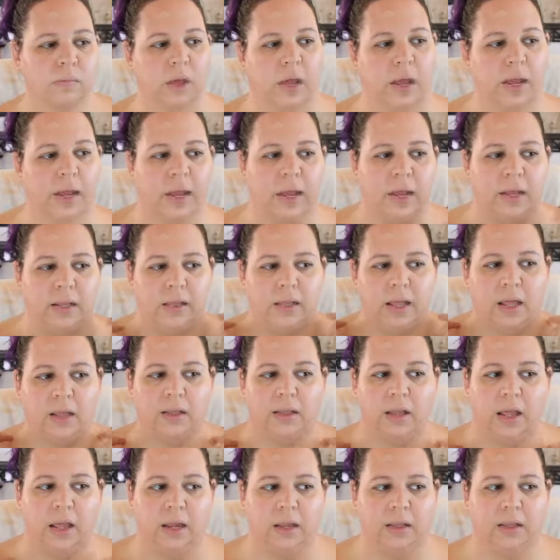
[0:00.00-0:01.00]
I hate that
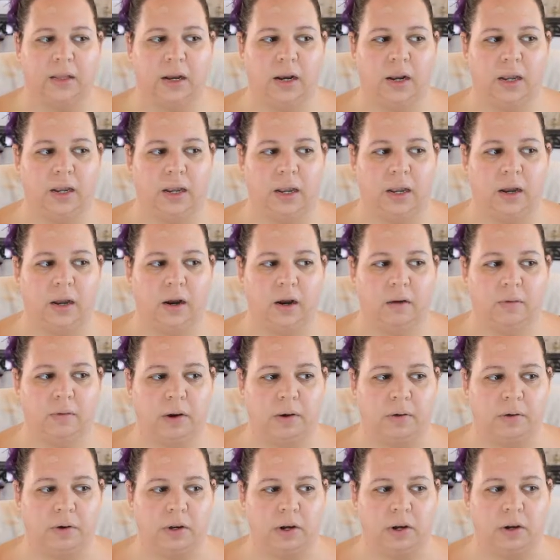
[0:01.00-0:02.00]
line that I get
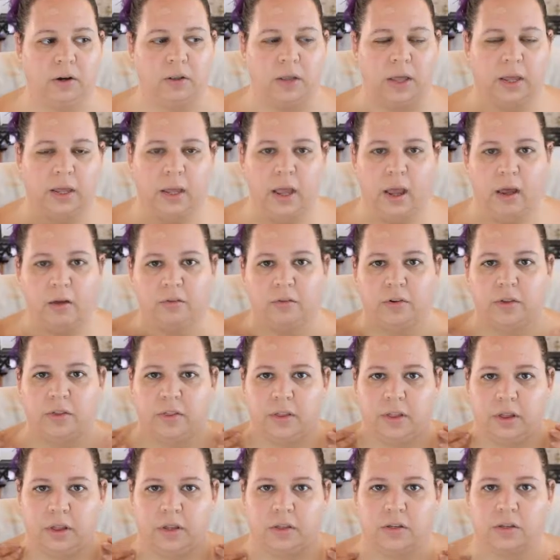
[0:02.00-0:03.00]
around here, like
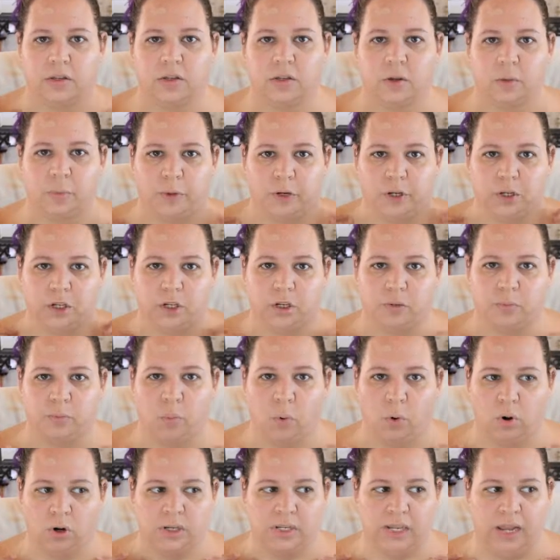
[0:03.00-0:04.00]
everything is so much
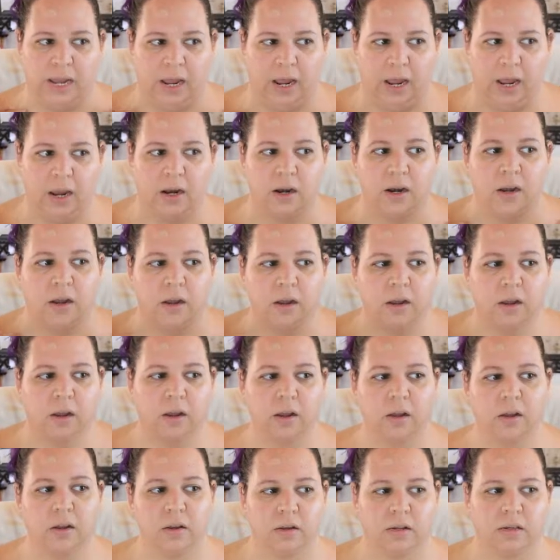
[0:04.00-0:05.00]
more tan
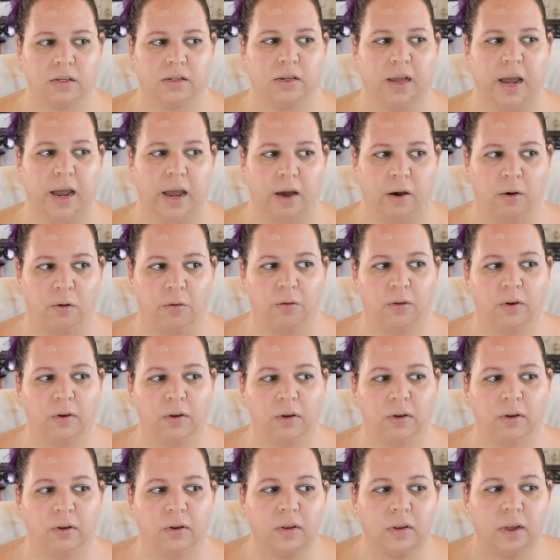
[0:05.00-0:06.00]
down,
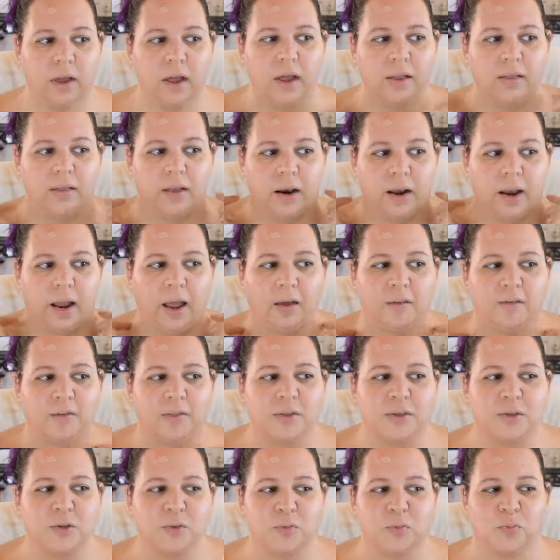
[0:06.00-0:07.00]
and then I have
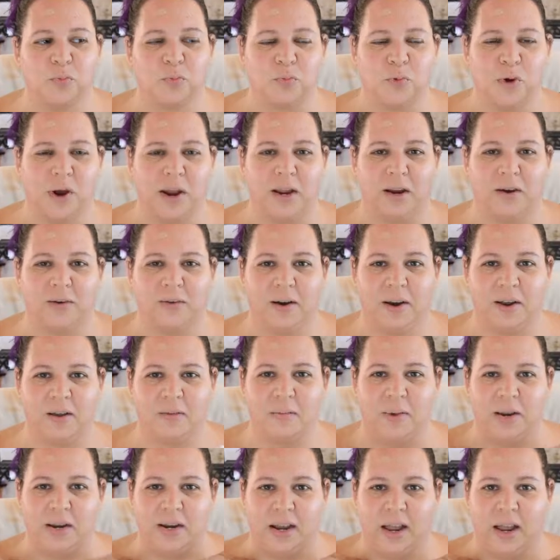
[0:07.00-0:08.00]
this ring around
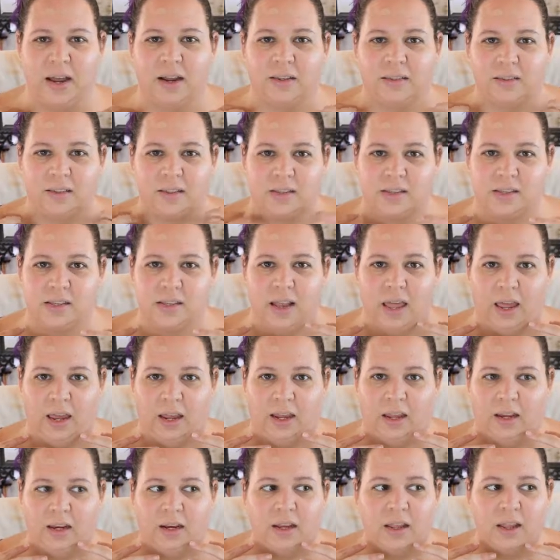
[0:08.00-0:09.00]
my neck that's
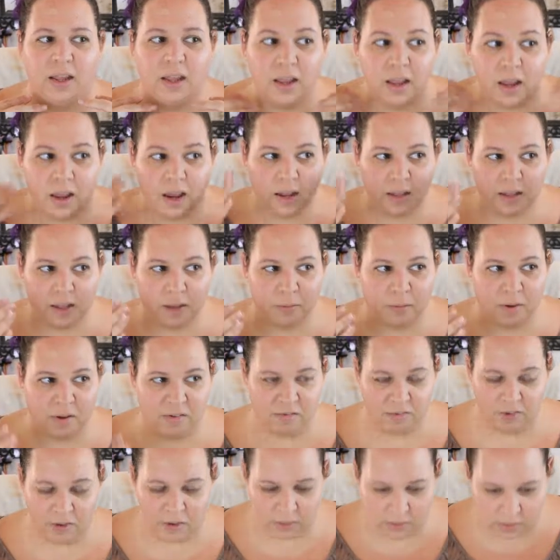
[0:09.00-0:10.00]
light, and then my
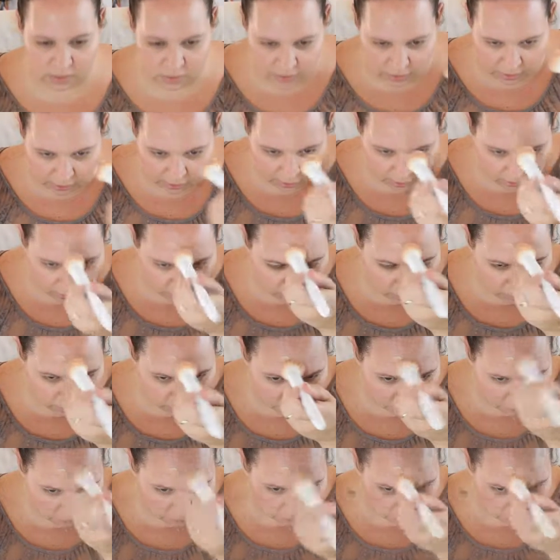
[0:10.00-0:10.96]
face is tan again.